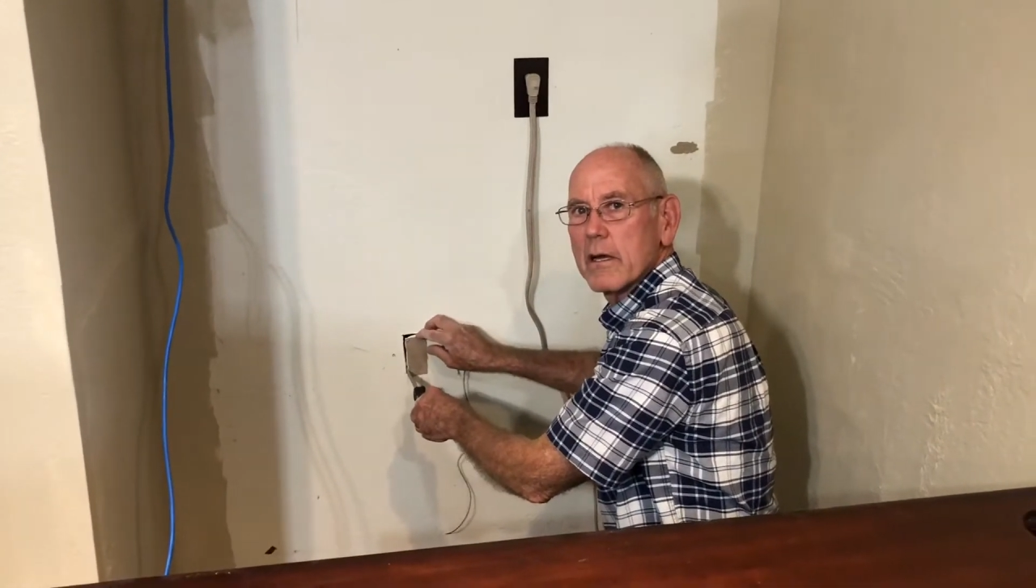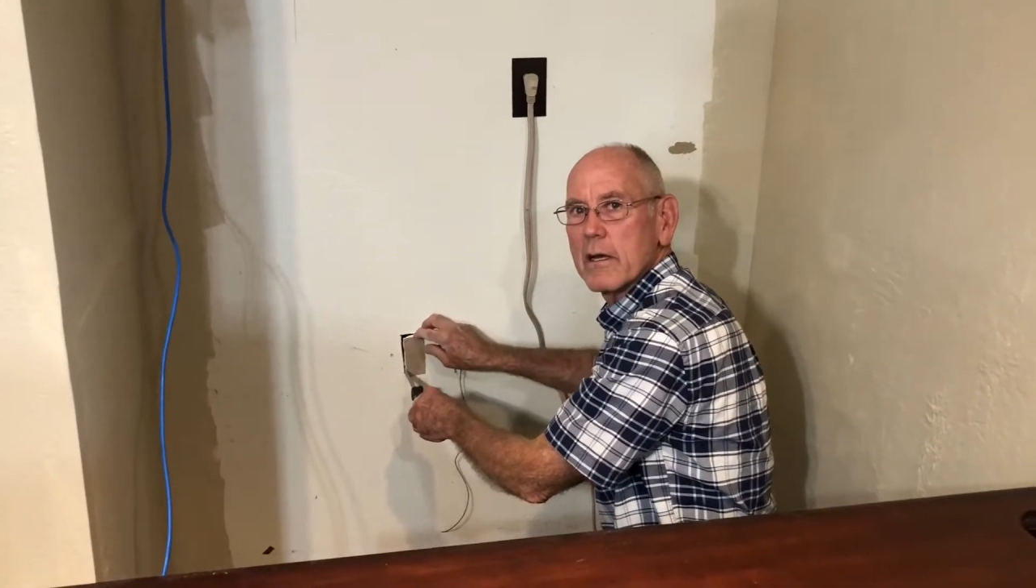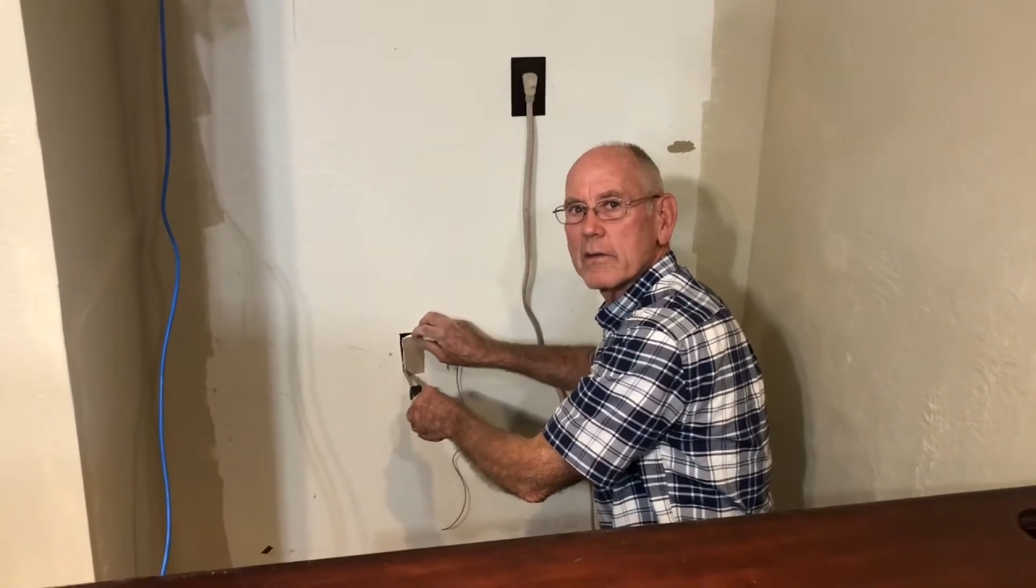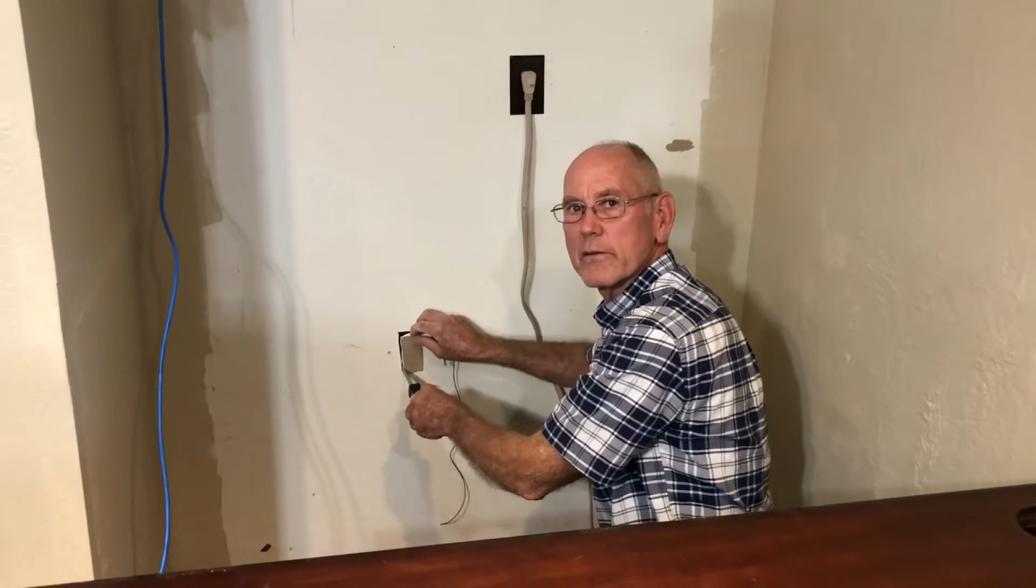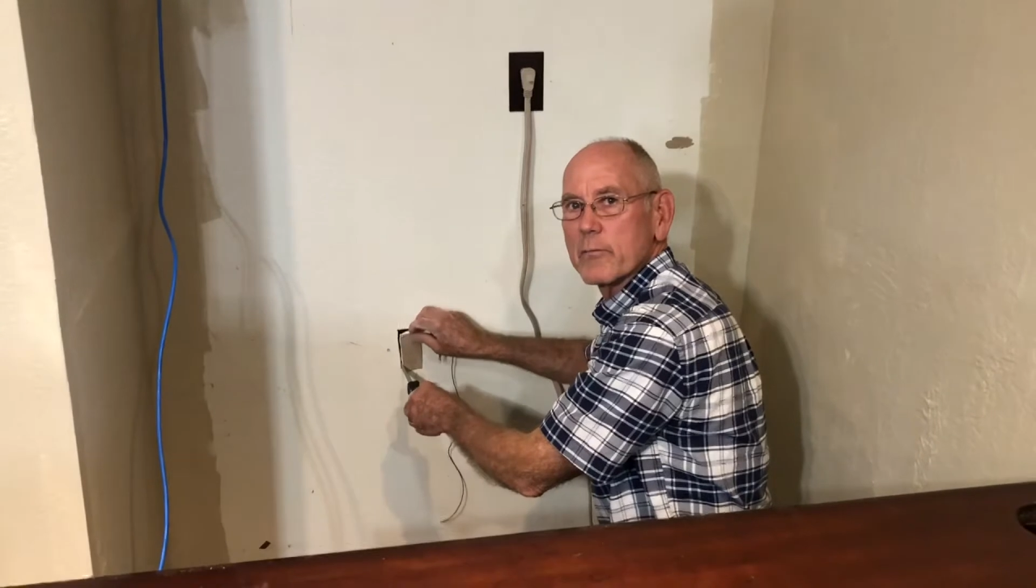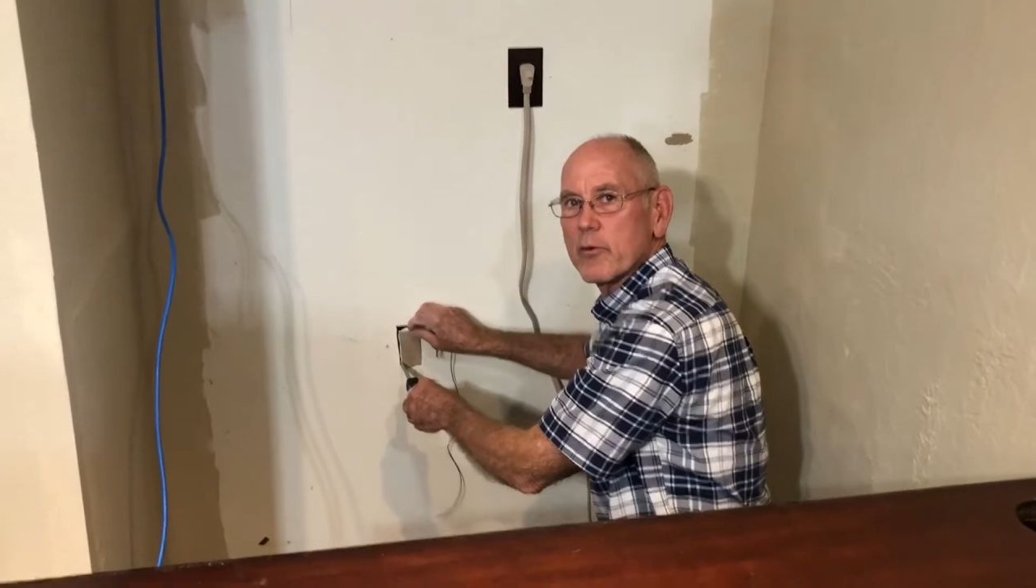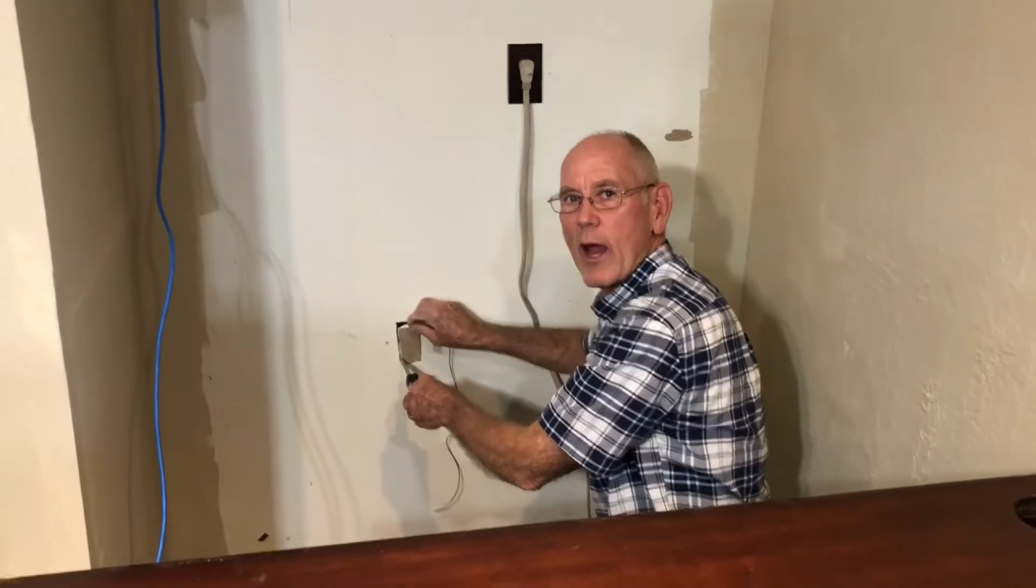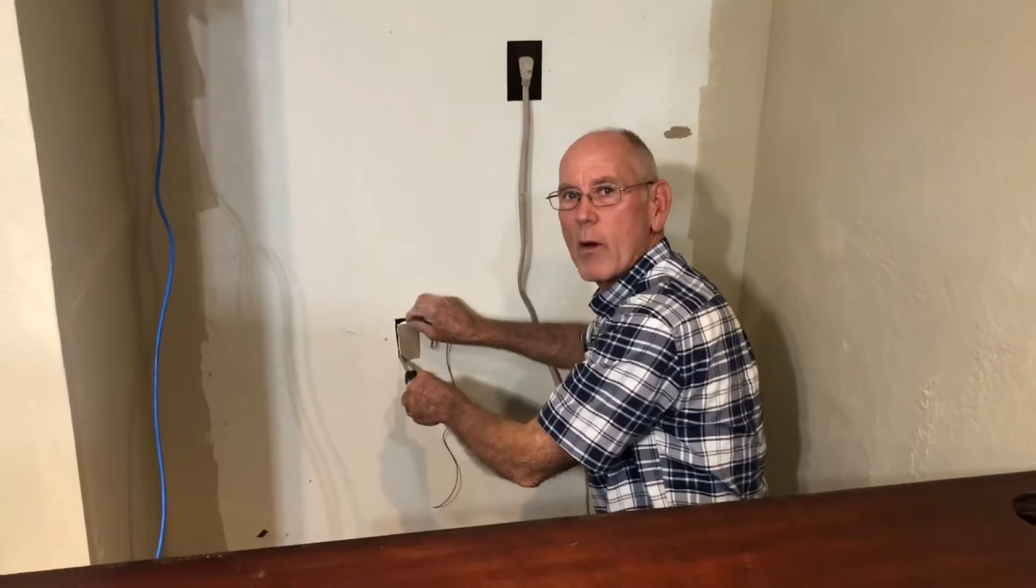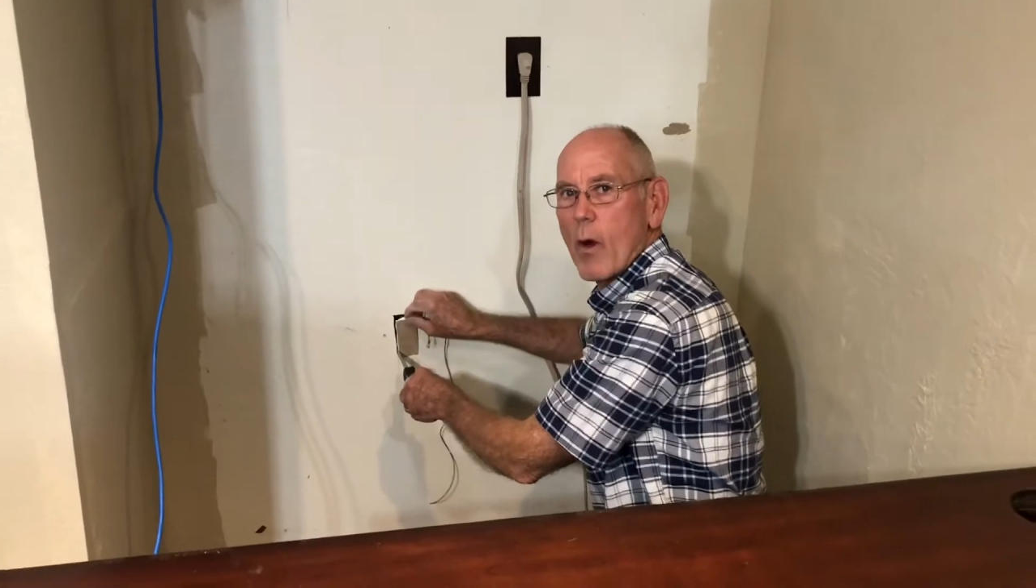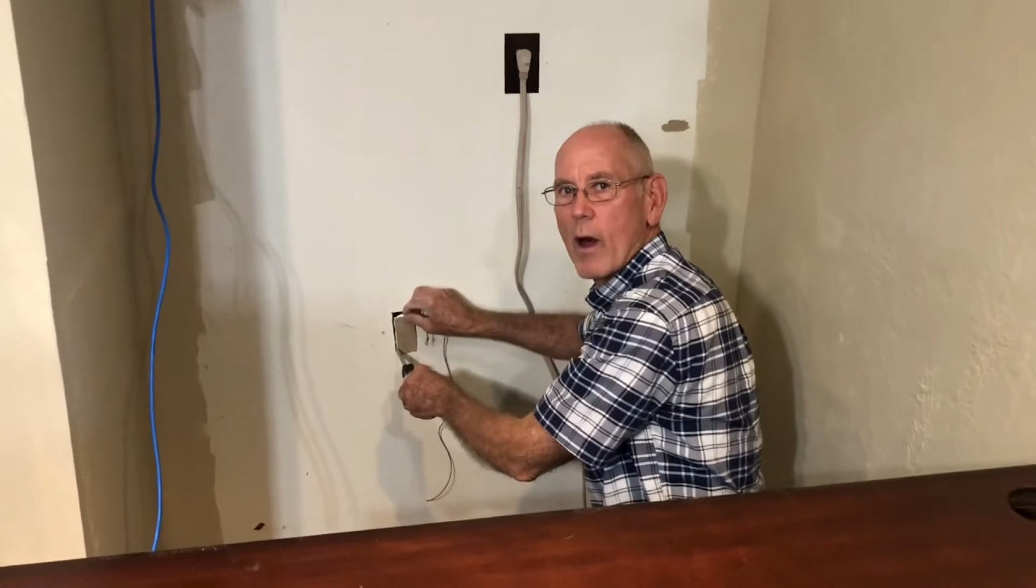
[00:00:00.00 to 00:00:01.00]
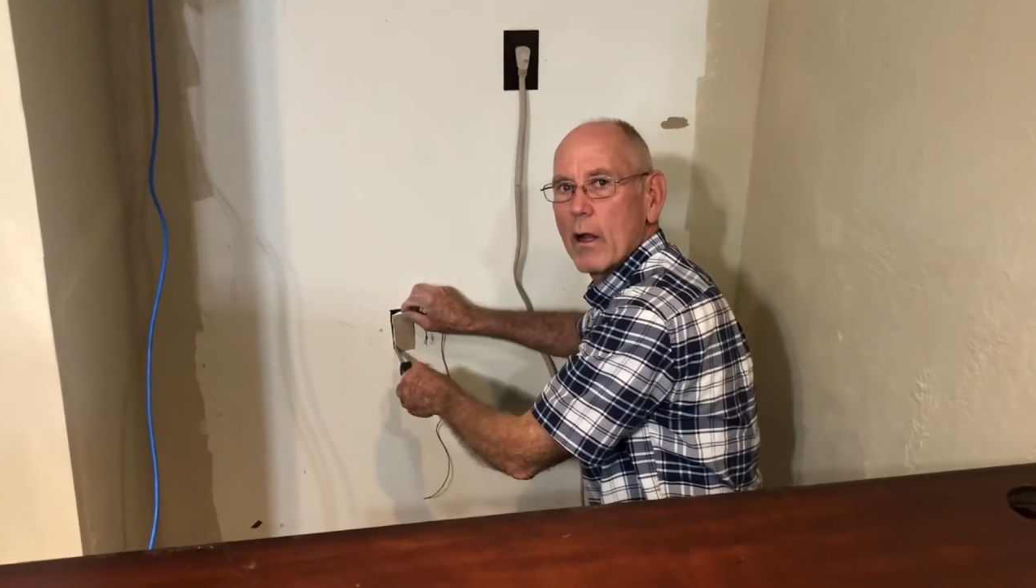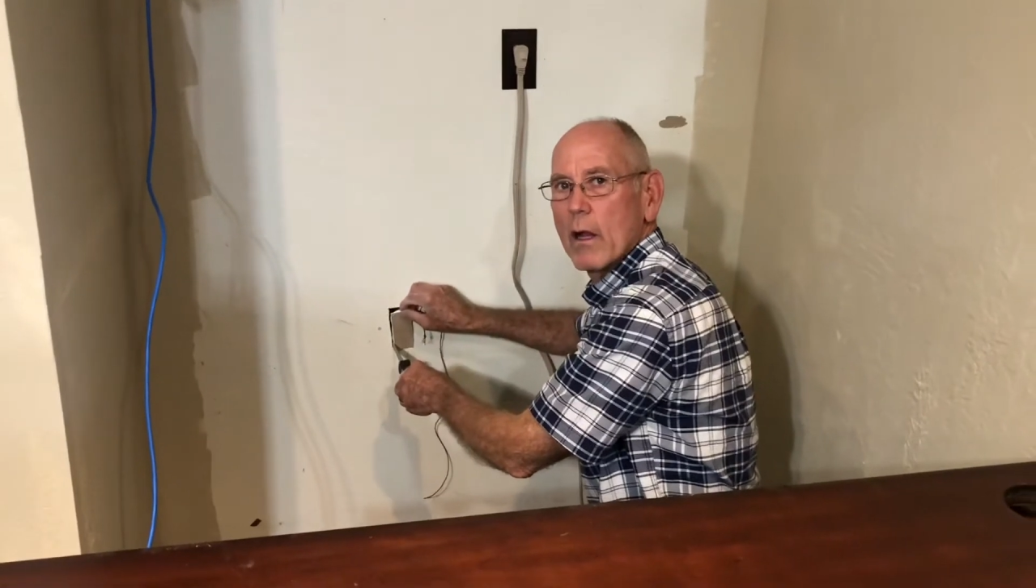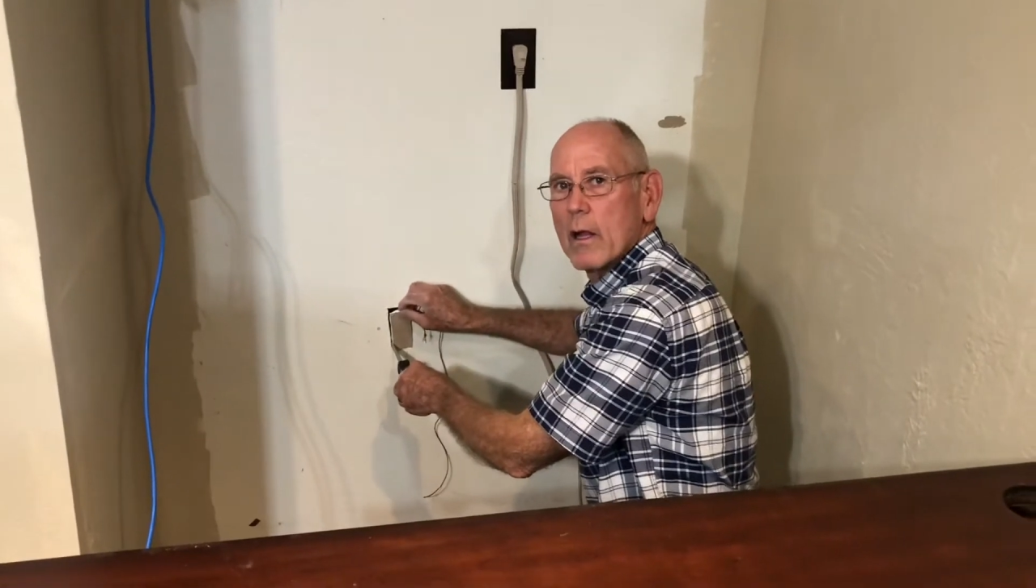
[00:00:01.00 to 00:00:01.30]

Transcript: some drywall.